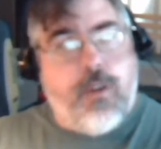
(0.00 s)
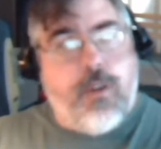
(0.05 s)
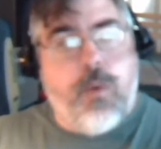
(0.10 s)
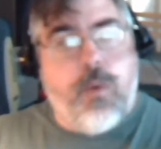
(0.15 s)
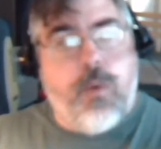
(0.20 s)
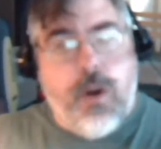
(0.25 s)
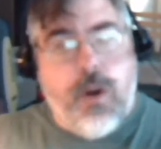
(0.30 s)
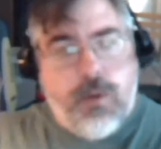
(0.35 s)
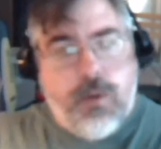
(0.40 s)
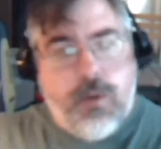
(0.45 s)

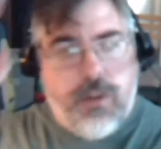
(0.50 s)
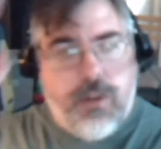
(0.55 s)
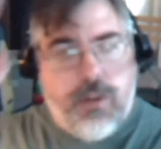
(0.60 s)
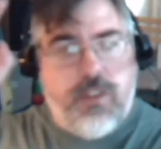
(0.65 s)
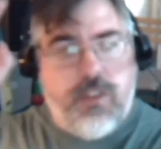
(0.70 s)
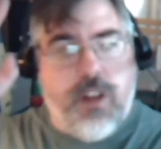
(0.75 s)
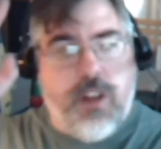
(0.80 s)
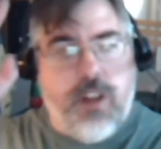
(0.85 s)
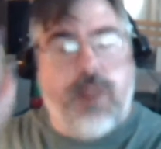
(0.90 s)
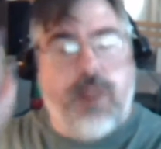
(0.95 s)
quote,
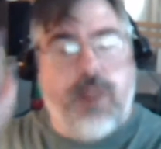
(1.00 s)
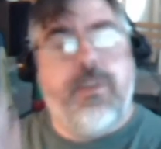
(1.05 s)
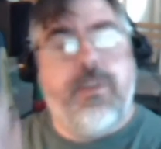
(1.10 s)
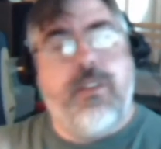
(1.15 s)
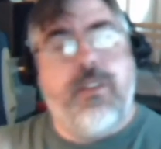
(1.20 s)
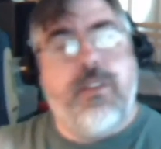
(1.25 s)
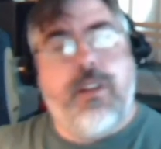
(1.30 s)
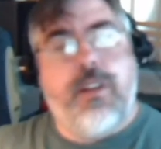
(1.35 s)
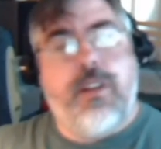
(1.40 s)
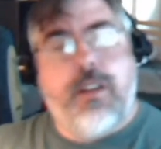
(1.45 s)

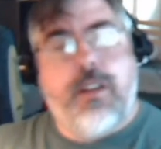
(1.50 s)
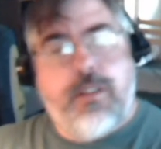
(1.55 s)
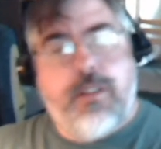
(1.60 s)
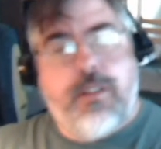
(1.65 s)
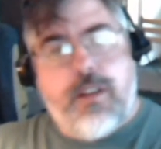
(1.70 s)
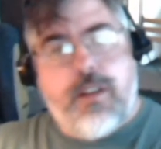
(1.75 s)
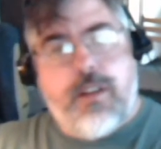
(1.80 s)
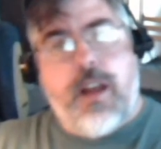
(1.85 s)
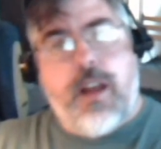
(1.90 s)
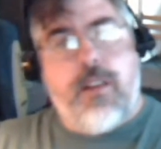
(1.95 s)
solipsistic
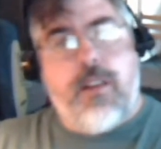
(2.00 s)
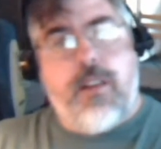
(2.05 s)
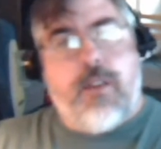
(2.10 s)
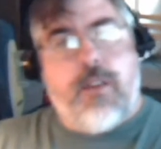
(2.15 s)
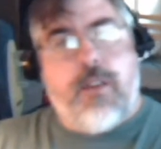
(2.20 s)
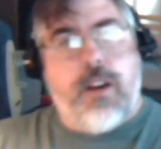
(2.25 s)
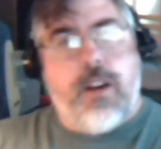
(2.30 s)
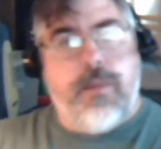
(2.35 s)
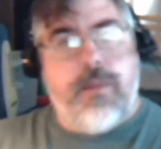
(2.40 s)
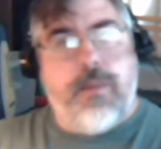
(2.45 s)
style
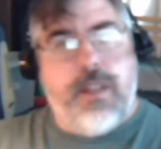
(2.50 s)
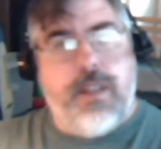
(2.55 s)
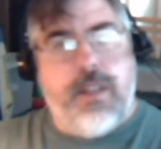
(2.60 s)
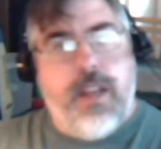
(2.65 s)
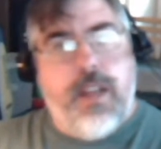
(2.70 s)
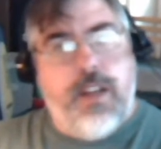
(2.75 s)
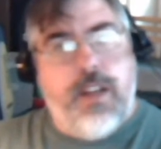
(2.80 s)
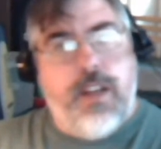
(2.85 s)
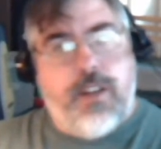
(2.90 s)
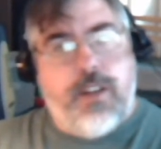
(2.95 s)
of
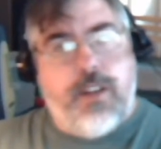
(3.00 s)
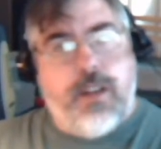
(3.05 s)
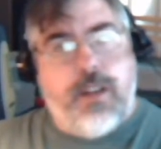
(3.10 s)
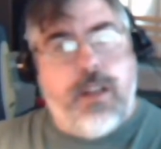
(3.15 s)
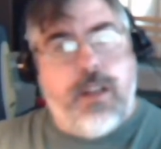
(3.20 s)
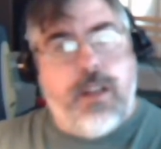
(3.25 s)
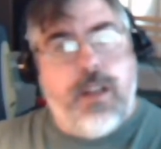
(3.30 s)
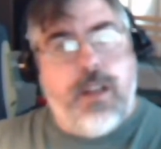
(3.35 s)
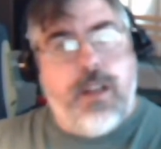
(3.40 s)
argumentation,